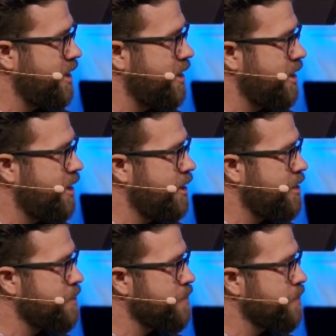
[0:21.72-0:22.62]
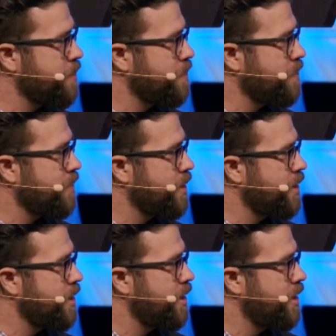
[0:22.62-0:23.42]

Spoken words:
Nothing is said.